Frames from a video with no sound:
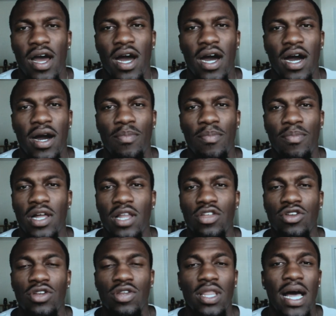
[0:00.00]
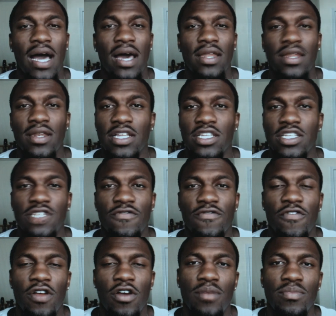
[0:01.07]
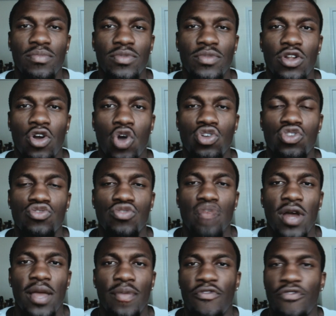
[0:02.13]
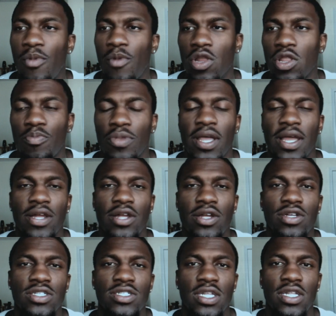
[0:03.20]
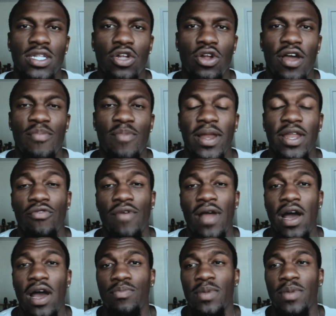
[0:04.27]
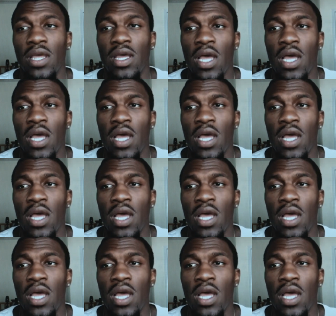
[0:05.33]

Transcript: I learned a lot, not just from, Coach Wright, but from all the players and, everybody around me.